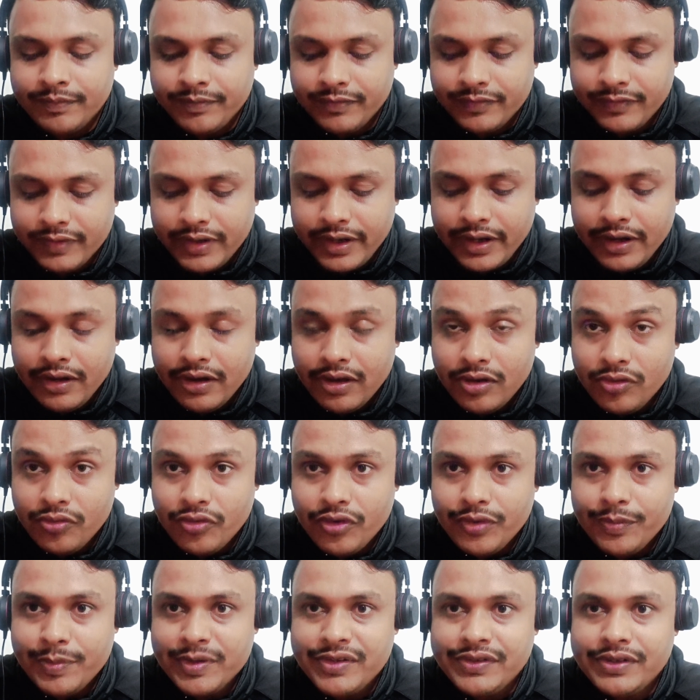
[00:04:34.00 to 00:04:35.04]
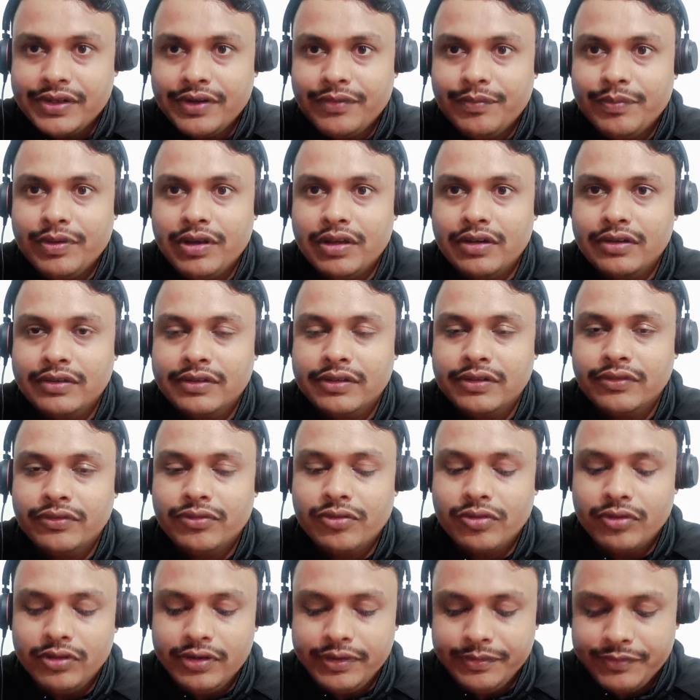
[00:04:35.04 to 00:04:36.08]
Kendall coefficient, Pearson
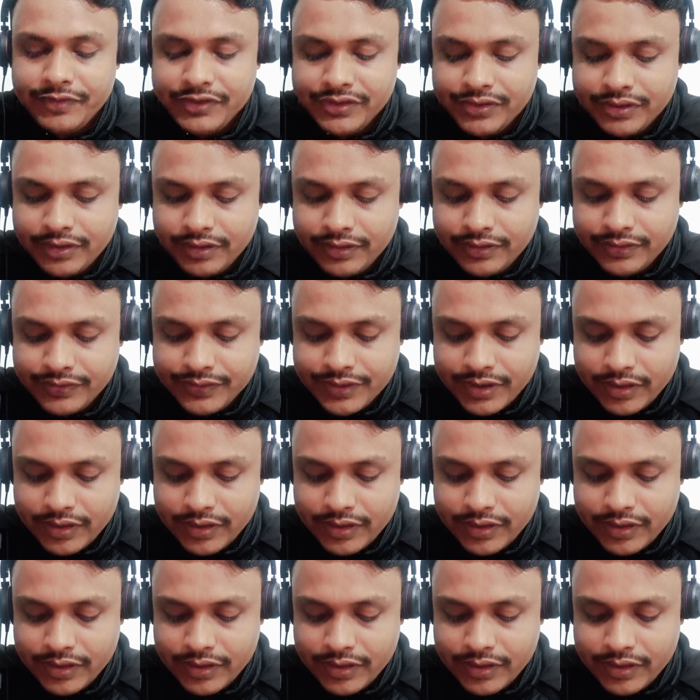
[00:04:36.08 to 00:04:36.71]
coefficients,